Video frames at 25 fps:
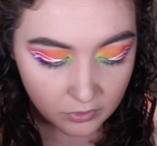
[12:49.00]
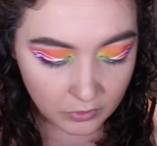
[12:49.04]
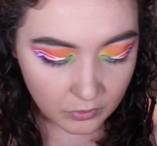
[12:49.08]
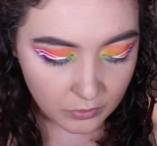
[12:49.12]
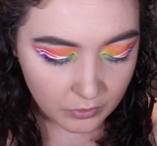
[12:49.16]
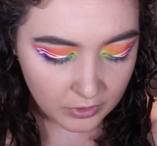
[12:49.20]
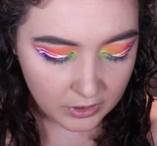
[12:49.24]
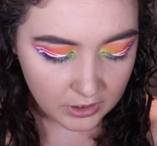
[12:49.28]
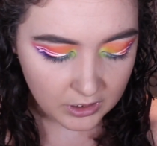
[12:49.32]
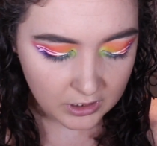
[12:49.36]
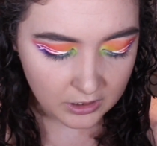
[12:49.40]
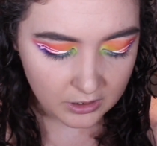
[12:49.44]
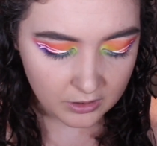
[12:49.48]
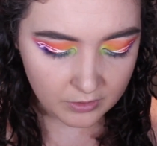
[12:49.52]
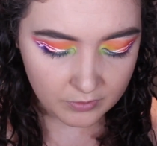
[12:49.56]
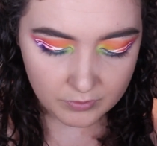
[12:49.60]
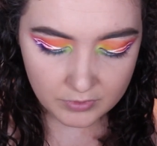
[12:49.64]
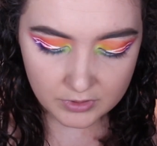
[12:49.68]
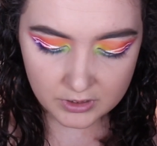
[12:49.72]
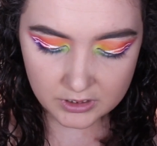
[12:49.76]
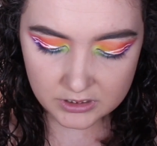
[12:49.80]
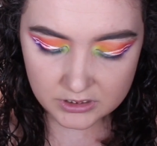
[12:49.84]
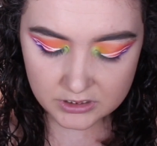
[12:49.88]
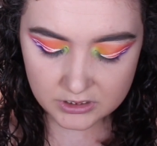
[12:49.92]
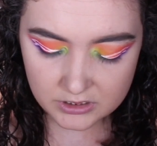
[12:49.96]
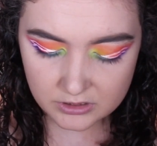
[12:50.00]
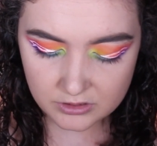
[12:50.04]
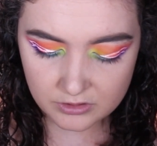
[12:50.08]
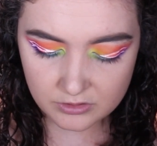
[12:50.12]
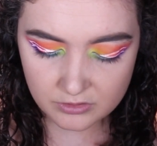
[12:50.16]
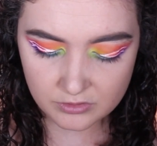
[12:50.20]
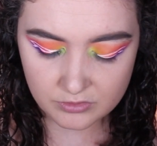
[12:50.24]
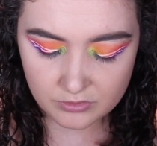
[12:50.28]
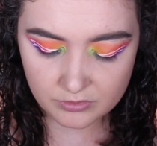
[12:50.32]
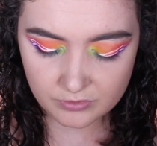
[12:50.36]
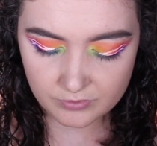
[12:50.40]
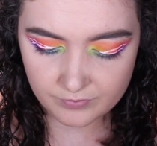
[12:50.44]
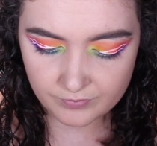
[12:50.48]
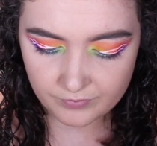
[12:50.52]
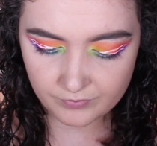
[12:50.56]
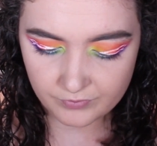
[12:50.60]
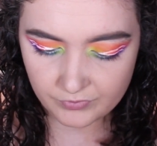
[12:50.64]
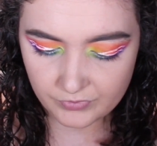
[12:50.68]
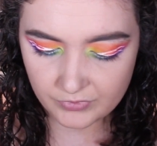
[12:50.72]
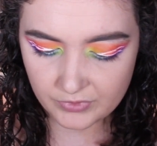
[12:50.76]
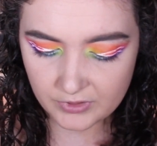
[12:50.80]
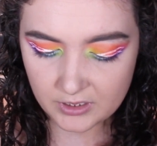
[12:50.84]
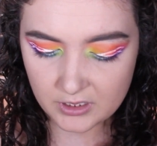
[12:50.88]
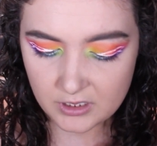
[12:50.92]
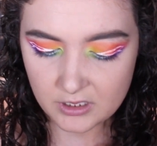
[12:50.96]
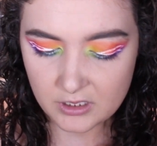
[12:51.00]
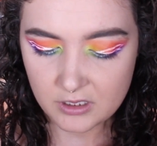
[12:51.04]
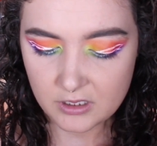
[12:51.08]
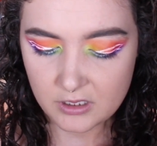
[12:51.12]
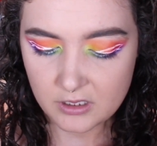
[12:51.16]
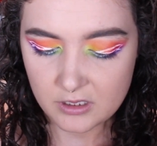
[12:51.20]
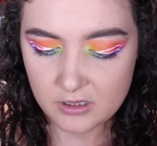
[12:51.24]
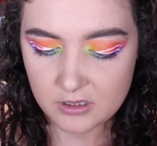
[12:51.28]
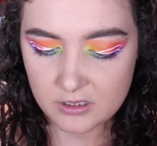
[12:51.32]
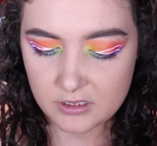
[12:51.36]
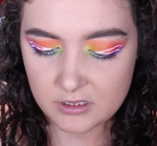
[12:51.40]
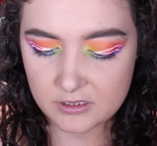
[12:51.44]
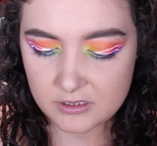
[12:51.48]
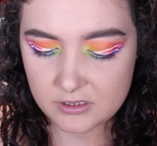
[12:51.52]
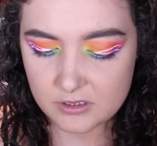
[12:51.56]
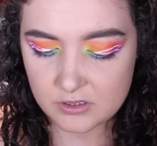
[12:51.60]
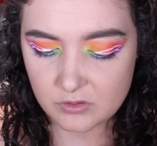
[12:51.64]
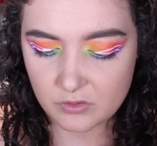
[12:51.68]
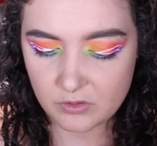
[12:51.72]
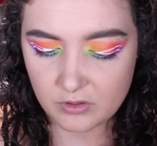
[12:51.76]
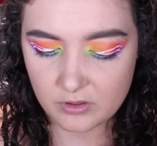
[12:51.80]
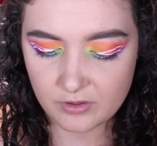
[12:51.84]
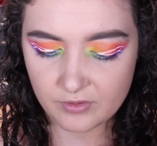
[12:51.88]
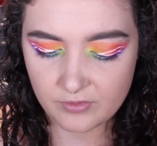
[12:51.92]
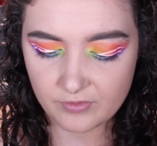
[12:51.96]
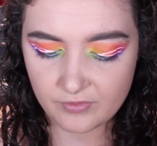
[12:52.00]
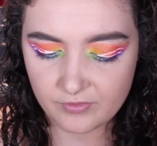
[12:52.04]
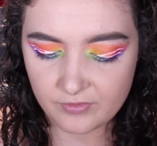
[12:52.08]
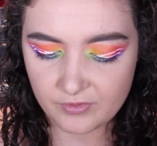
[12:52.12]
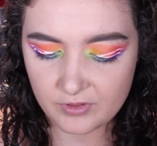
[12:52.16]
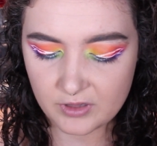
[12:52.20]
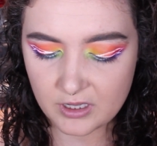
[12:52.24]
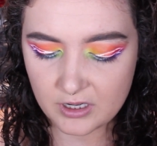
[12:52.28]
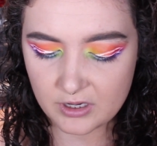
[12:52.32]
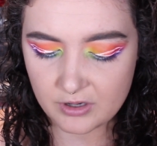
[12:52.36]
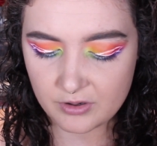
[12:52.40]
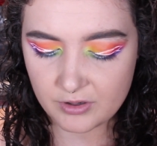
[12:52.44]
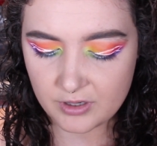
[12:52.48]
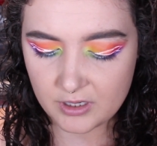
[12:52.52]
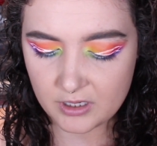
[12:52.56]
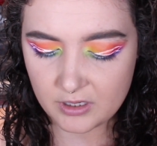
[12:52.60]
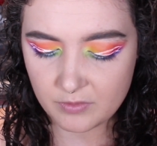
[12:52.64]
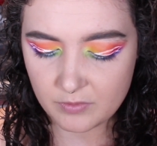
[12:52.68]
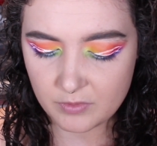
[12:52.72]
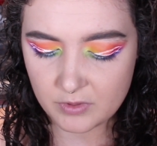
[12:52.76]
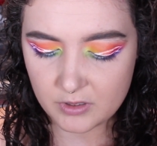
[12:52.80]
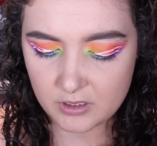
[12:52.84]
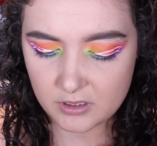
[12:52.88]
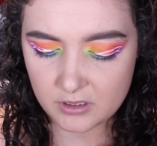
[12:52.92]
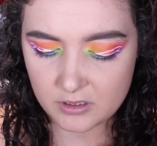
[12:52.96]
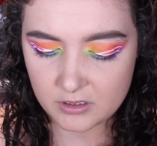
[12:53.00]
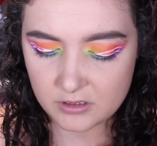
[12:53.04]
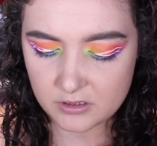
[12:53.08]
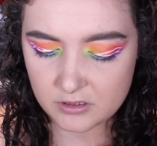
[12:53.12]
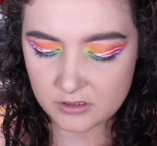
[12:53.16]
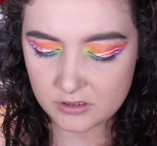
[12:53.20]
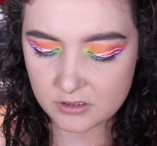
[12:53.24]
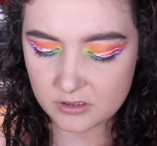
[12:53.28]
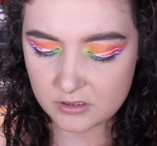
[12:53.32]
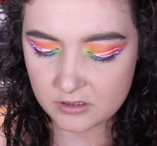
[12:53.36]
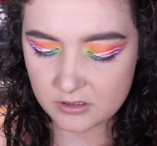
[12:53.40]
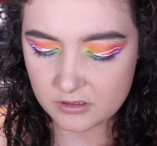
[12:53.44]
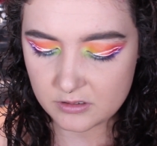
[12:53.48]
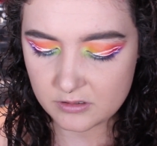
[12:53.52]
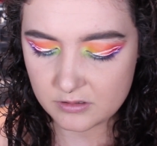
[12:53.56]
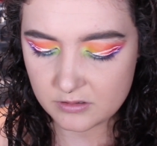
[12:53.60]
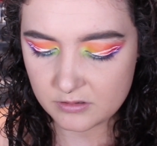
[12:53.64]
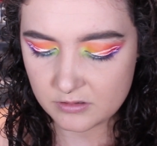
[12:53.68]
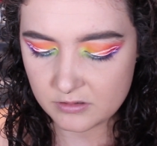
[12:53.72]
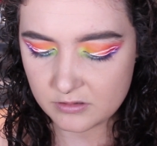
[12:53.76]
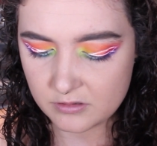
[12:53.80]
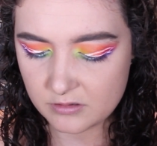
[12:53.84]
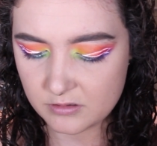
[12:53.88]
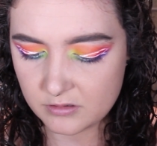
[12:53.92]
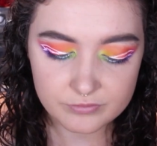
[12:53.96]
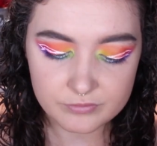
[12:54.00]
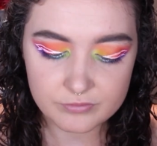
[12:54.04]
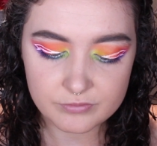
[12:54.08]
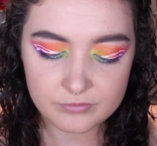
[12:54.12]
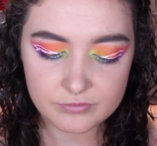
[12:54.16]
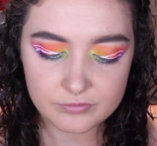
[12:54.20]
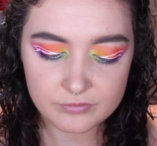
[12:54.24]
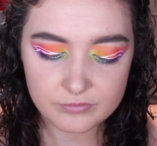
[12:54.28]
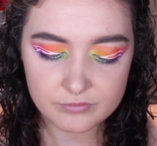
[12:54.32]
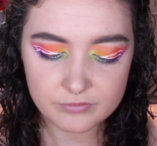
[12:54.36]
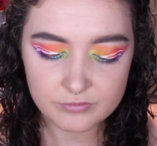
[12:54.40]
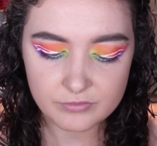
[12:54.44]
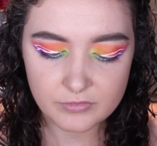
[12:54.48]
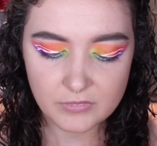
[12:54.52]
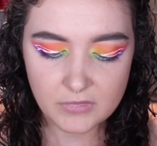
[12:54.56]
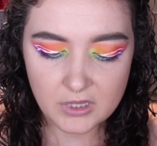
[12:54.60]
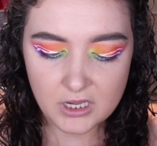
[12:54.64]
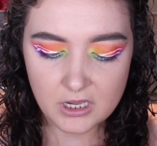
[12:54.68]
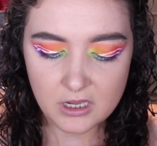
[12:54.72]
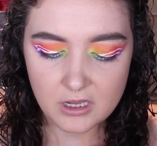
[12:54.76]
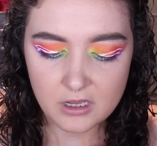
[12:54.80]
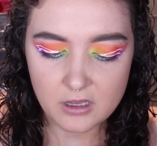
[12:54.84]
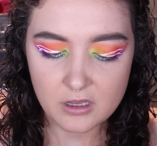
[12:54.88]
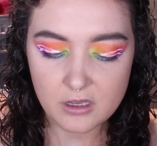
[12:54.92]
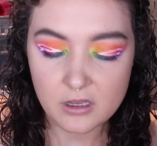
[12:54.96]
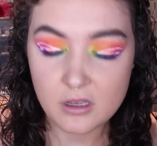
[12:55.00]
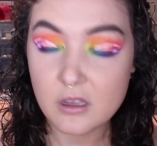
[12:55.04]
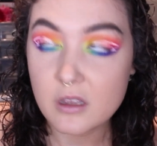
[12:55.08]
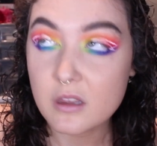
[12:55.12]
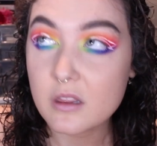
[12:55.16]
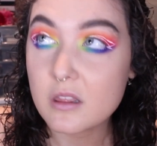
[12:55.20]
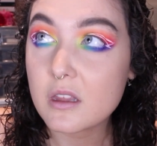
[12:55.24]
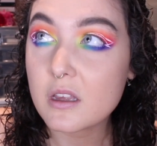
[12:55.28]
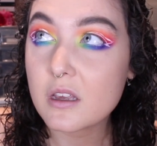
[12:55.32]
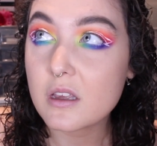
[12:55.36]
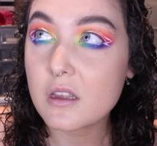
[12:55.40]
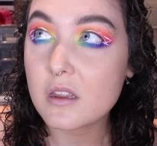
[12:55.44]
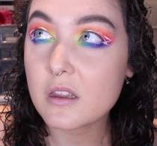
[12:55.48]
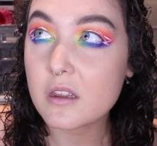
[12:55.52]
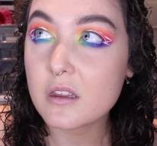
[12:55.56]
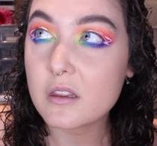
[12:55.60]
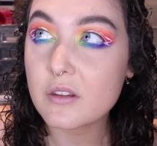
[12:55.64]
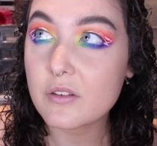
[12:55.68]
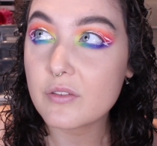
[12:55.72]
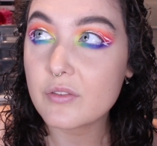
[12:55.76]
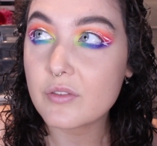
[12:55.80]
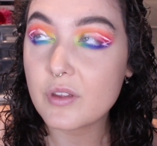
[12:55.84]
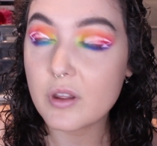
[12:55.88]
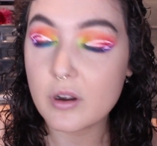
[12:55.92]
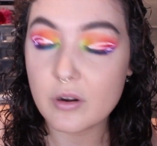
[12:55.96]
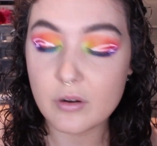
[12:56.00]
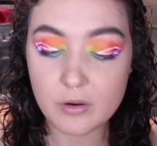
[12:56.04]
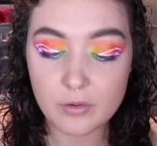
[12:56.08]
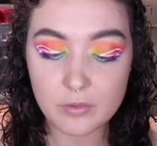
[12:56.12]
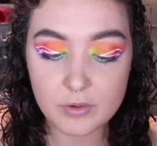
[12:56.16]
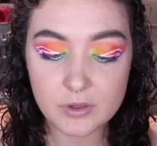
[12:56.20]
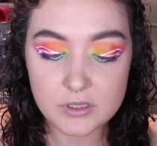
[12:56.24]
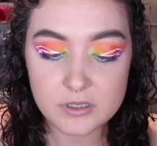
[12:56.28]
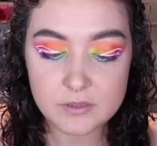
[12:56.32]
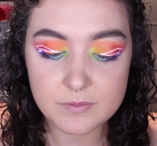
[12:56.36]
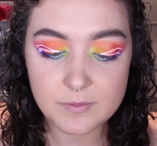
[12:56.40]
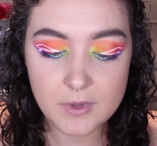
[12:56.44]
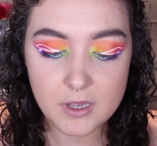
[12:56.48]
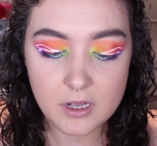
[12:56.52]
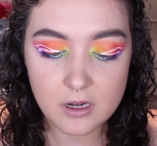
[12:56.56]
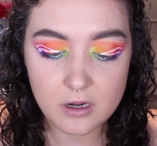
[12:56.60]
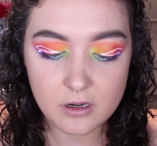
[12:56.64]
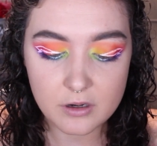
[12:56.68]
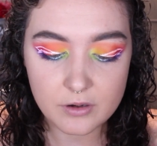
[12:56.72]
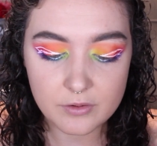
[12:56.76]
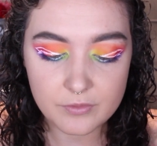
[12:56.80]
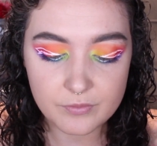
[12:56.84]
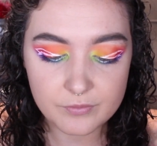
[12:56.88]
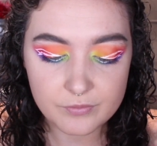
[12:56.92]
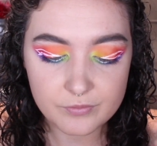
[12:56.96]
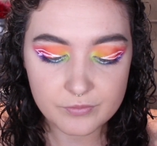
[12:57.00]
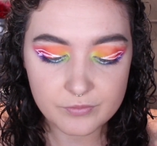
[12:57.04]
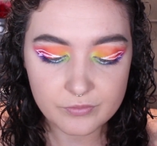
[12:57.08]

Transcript: or I want to do these sort of fluttery ones. I think I like the fluttery ones better.